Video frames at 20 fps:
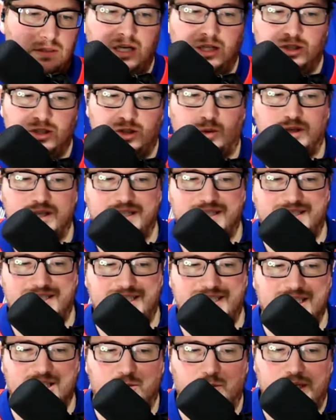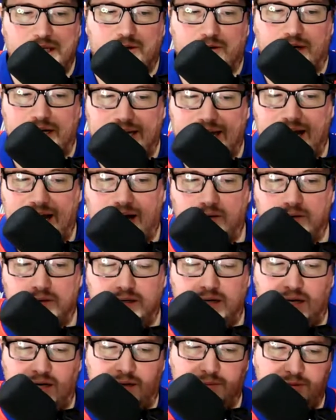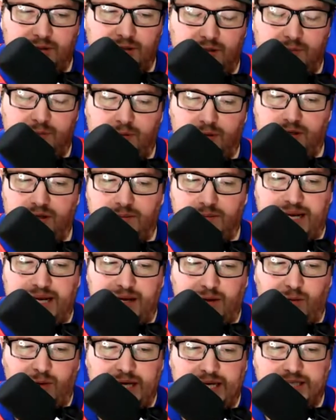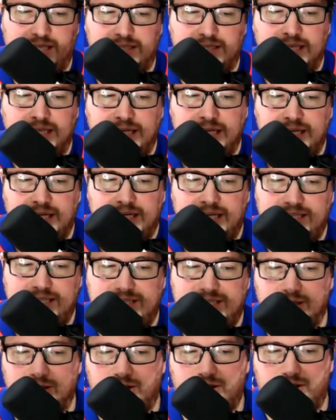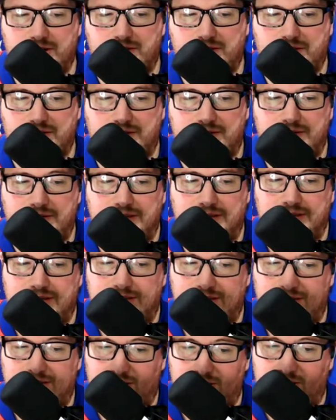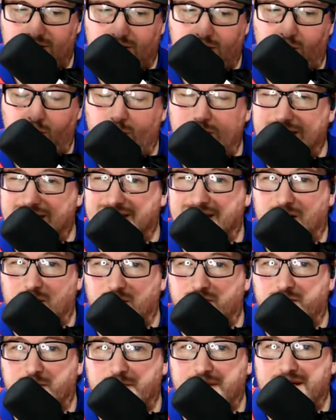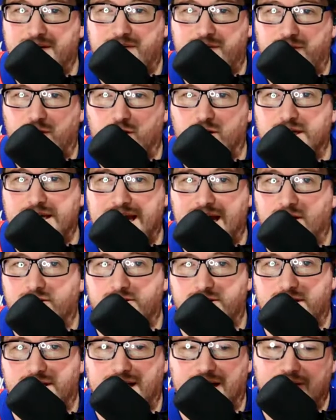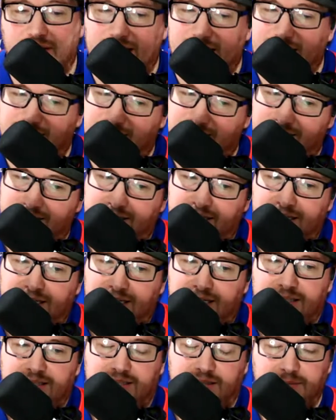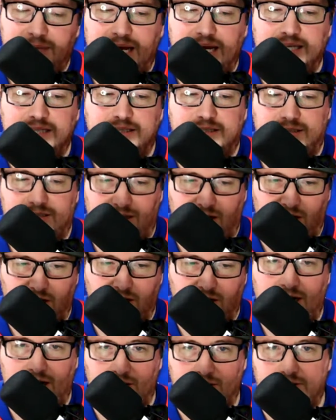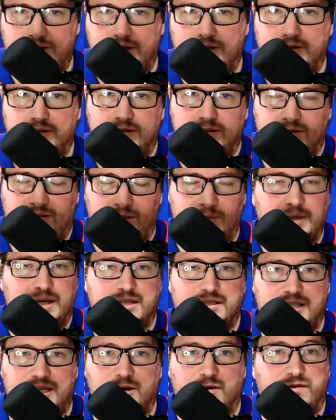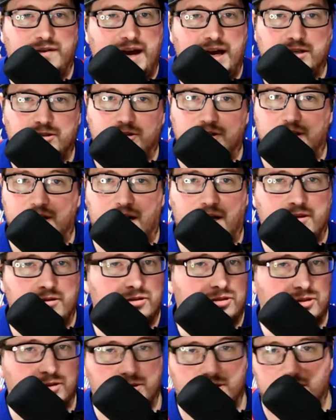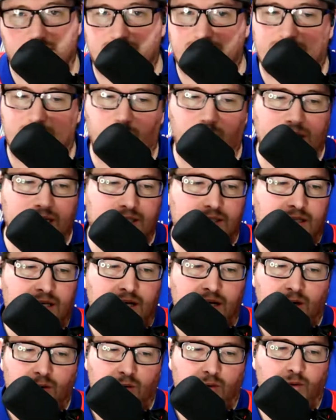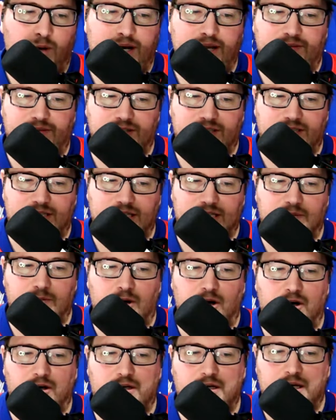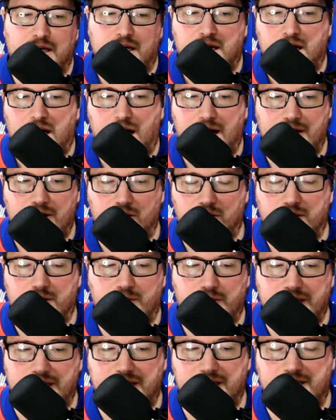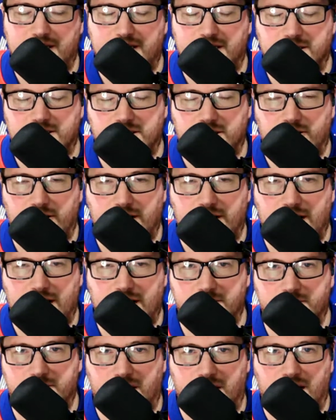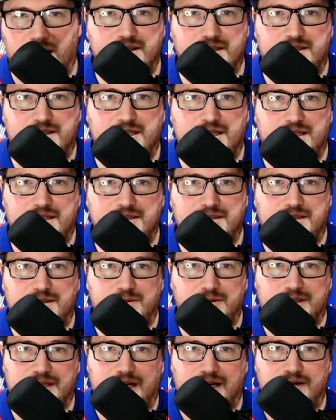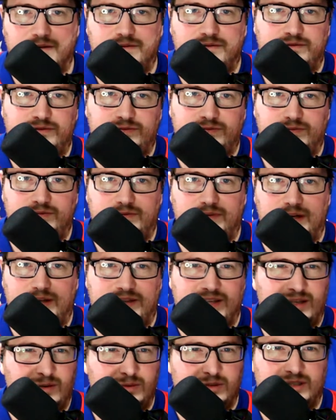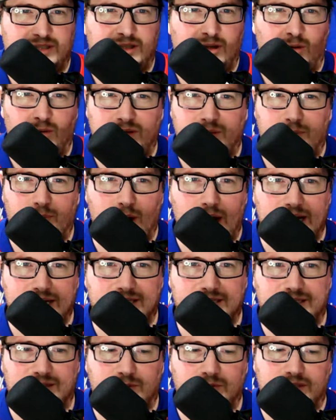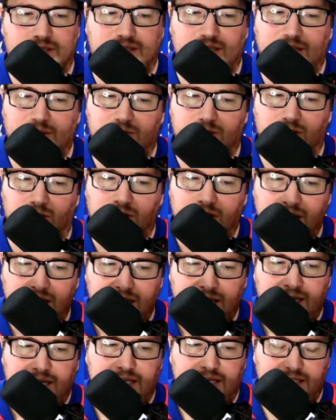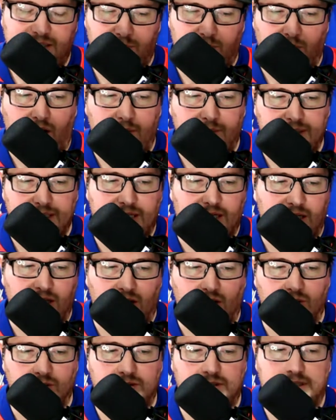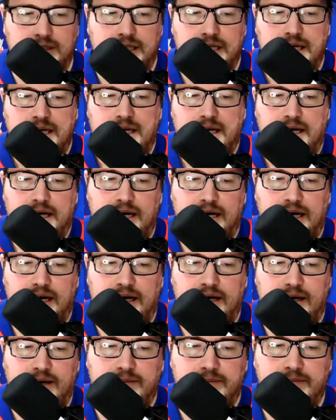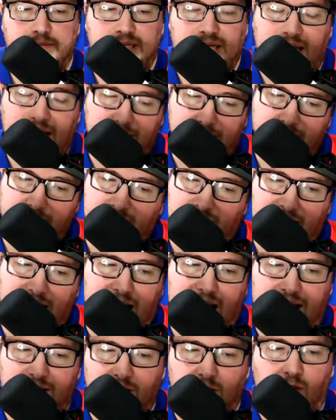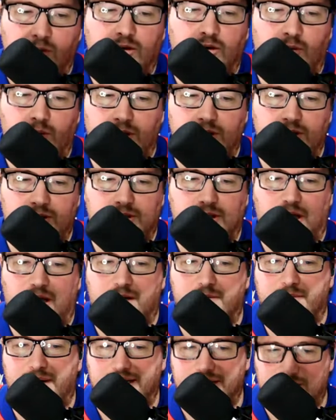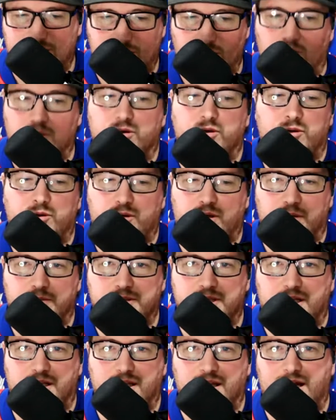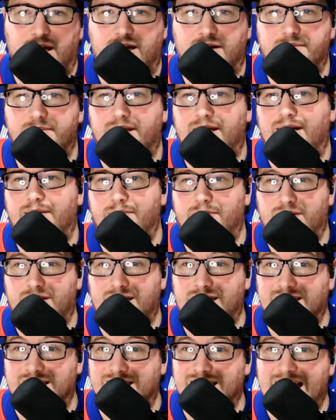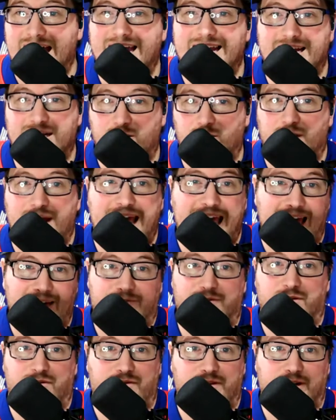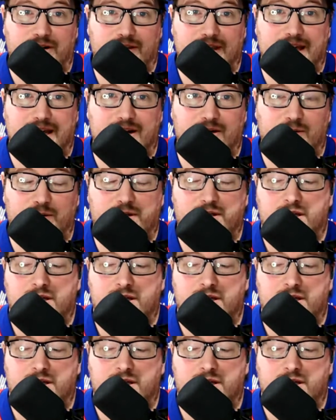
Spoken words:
So we're in the 6th week right now. So you're putting him at 8 weeks. He's still 2 weeks out from being fully healthy. Now that's some guys are healthier. Some guys heal faster than others. So 6 to 8 weeks. We're right at the 6 mark. I know that when he did the Instagram behind the scenes, he was I think he was slowly practicing with the team. So he's probably close. But again, I don't know where you slot him. I don't know who comes out of the lineup. And I'm glad I don't have to figure that out.